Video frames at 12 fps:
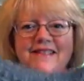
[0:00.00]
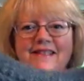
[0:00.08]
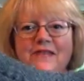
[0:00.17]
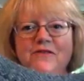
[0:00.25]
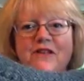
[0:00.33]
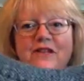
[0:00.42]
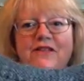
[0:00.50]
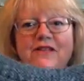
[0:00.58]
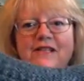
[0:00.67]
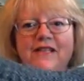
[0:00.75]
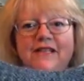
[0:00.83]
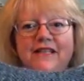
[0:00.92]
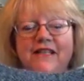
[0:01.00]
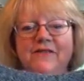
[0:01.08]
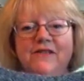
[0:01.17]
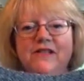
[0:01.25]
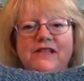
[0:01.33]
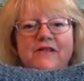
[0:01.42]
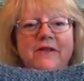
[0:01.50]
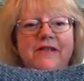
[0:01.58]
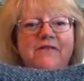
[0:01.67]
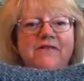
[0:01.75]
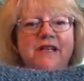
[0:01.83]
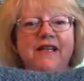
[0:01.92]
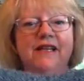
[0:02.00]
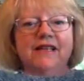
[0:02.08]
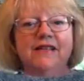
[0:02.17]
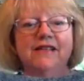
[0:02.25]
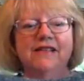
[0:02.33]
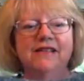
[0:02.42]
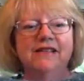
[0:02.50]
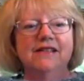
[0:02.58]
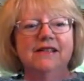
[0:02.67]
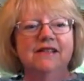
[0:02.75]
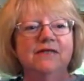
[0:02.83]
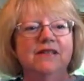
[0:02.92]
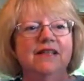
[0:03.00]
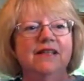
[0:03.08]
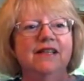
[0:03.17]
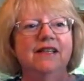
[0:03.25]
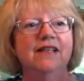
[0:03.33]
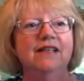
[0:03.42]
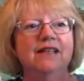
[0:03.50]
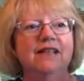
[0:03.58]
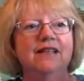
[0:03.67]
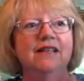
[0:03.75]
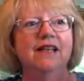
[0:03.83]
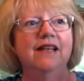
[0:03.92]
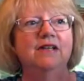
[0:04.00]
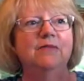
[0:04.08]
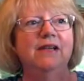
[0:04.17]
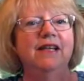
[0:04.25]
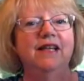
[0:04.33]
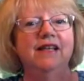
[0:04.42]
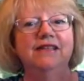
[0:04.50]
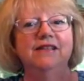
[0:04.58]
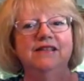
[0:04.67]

I've done the sleeves and the button bands and everything and the neck band,